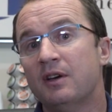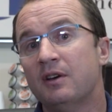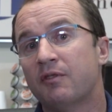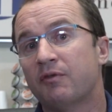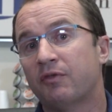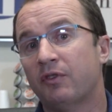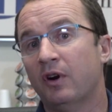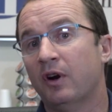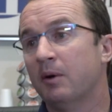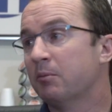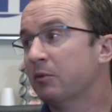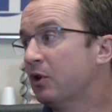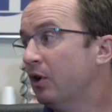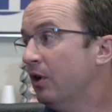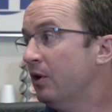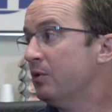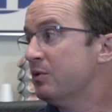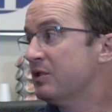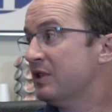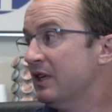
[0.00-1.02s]
from
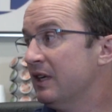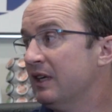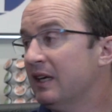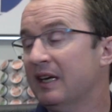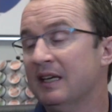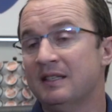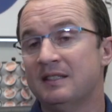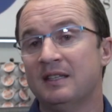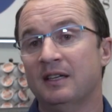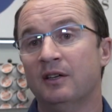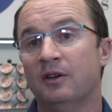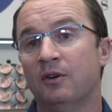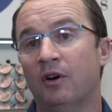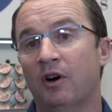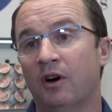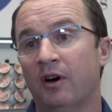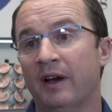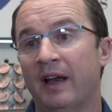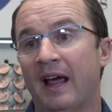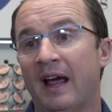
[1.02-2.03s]
closing until
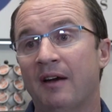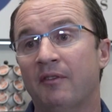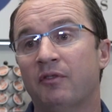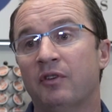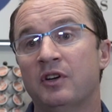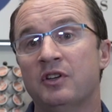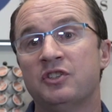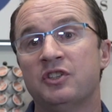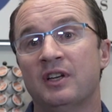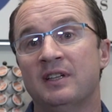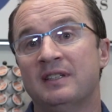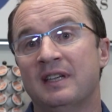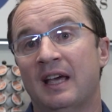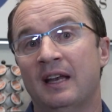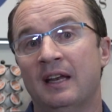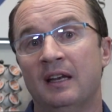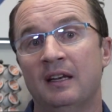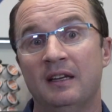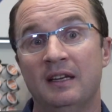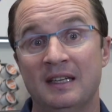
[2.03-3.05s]
on average a
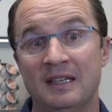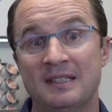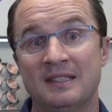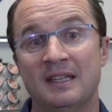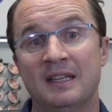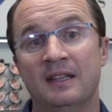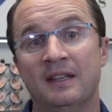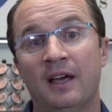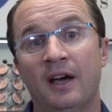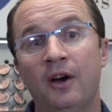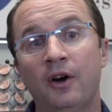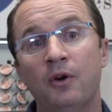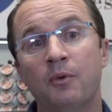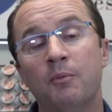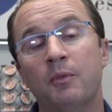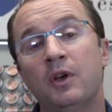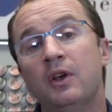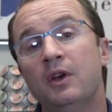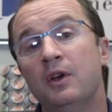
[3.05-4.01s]
tenant is in the home.